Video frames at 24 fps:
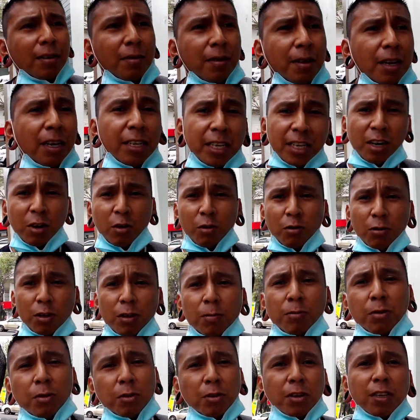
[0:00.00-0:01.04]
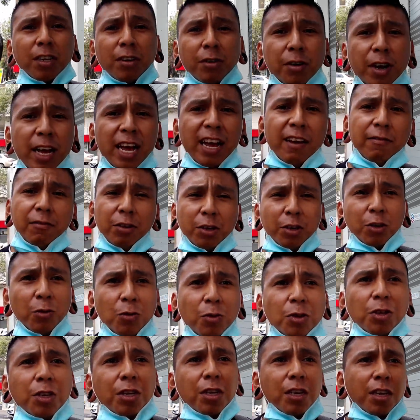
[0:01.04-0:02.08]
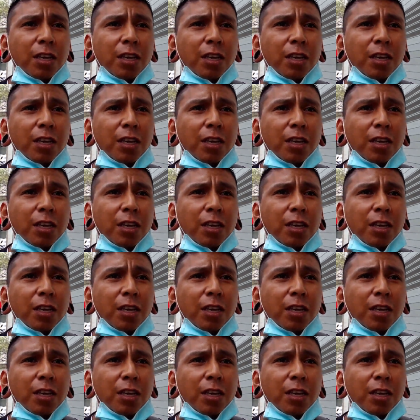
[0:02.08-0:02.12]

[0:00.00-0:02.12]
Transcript: It doesn't hold up those little halftones.